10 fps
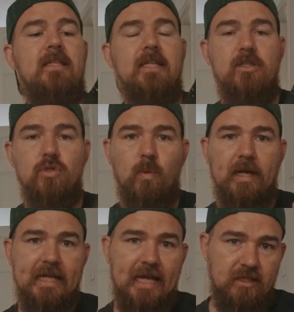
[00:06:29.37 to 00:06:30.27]
the
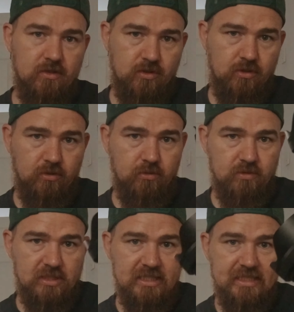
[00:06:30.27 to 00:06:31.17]
28-70
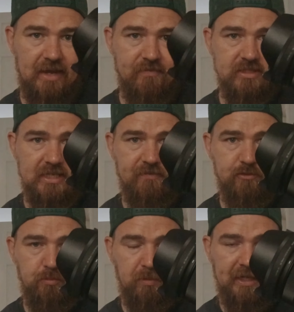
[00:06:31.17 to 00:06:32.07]

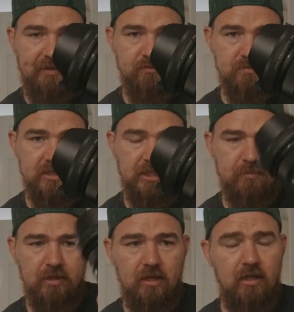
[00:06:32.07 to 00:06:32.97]
f2.8 from
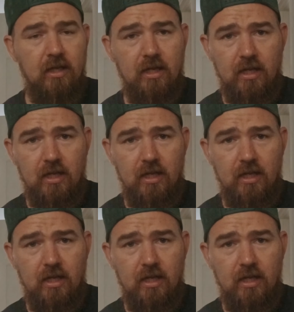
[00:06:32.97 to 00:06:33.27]
Sigma.